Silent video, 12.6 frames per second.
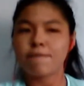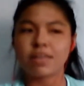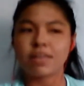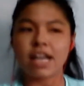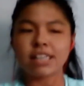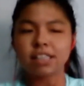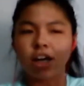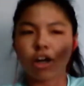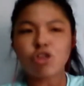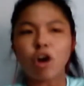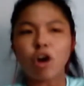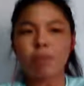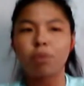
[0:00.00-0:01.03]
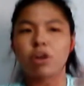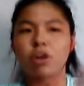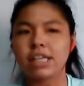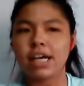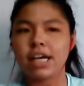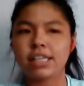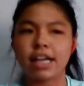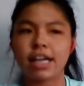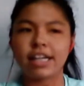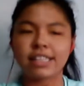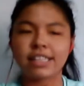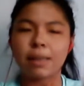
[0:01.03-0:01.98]
there's a thought process
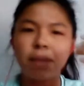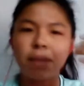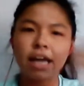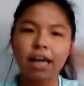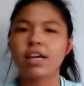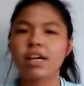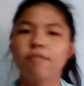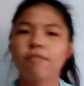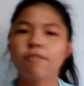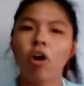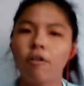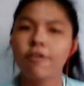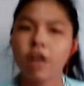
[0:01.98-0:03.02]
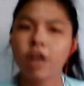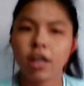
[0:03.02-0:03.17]
and there's a planning involved